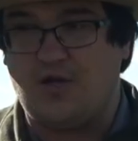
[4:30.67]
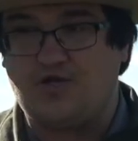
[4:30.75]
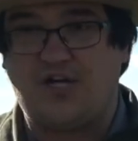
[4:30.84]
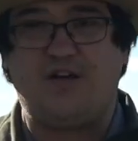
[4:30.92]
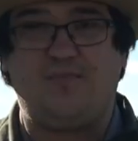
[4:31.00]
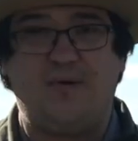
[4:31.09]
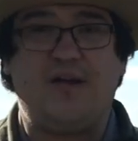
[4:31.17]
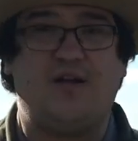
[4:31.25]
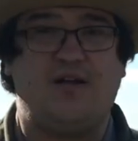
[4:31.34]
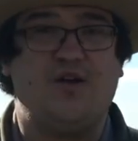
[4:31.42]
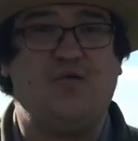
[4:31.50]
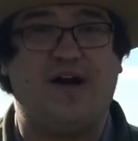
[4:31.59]
Jane
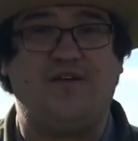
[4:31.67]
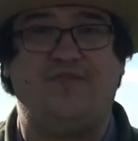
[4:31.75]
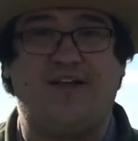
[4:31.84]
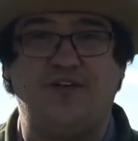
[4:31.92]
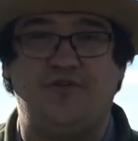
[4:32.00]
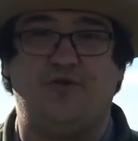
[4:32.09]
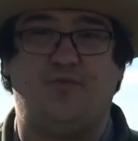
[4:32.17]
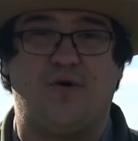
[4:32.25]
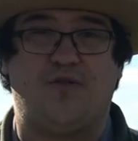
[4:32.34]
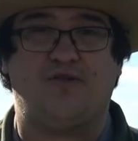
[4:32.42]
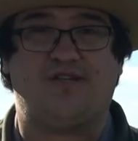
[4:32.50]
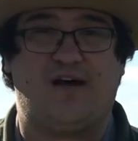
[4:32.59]
Beale, who had fled to her
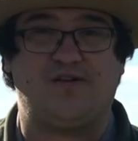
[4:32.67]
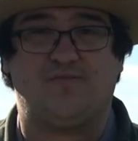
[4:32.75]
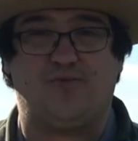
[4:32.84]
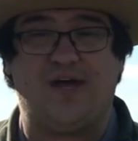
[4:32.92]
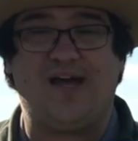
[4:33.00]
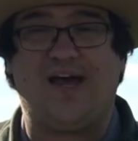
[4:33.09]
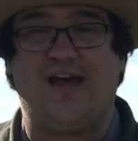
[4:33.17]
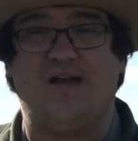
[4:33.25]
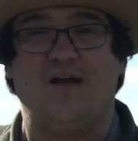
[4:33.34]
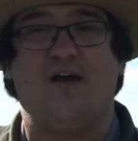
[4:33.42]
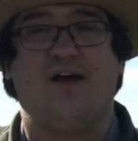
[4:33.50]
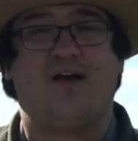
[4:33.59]
brother's house, Braehead,
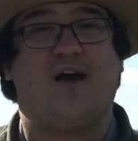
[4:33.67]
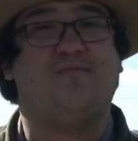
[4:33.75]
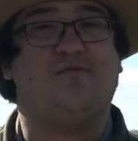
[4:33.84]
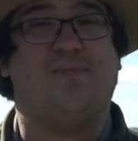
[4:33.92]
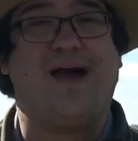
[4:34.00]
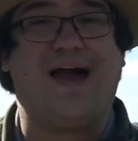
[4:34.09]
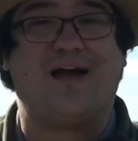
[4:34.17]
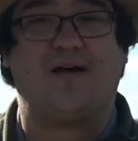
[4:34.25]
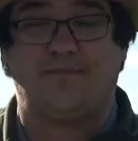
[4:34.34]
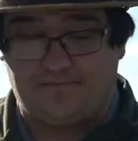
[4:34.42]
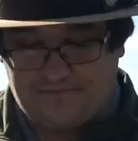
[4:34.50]
comes back